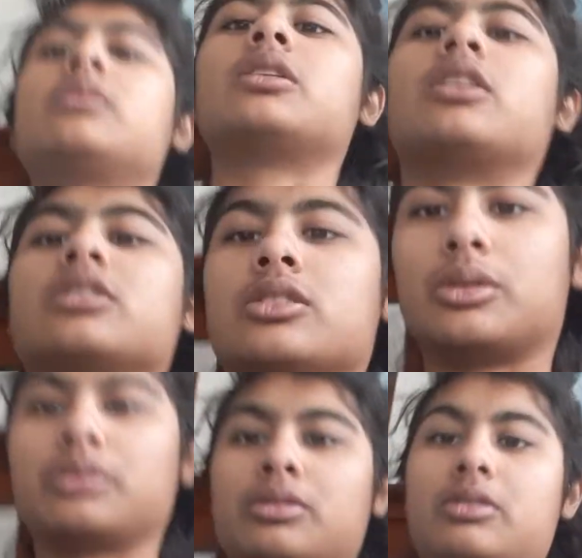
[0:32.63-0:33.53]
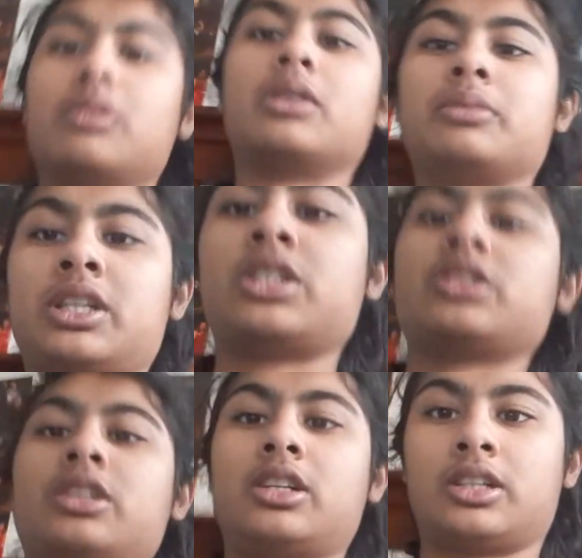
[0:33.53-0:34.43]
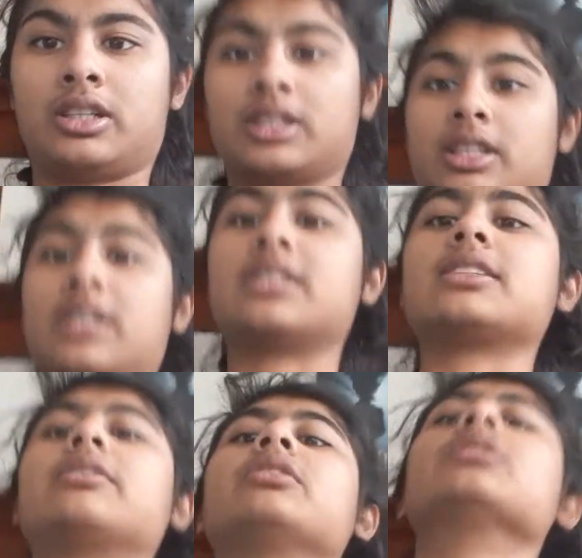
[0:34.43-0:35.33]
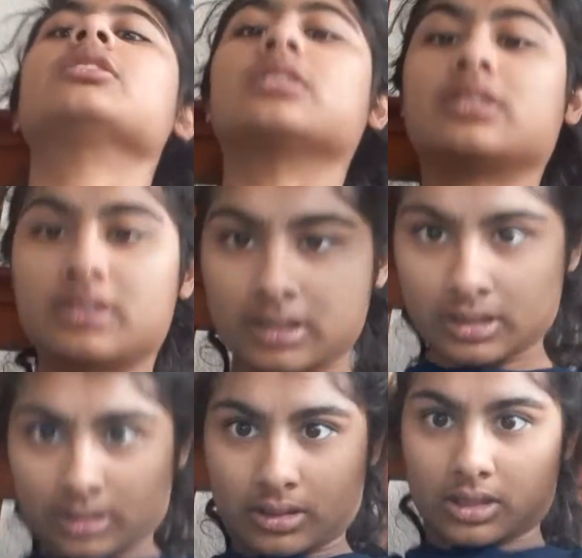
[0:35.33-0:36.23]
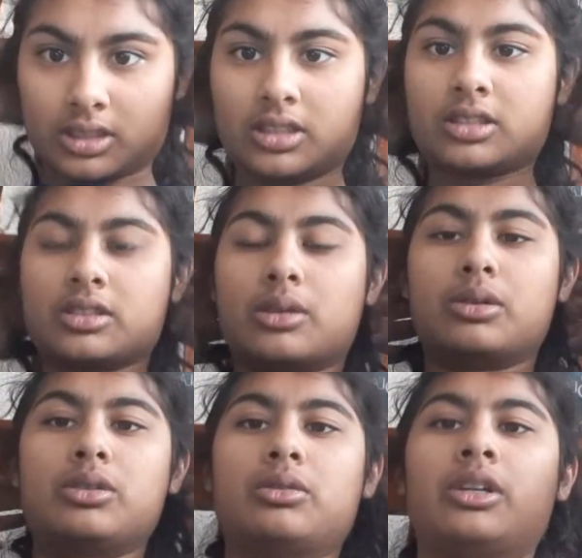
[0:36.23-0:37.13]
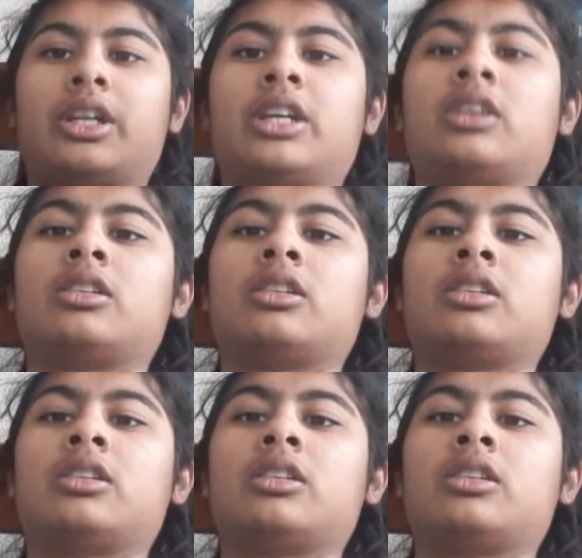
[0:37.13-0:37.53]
I also want to make sure that it's leveled. This is so annoying,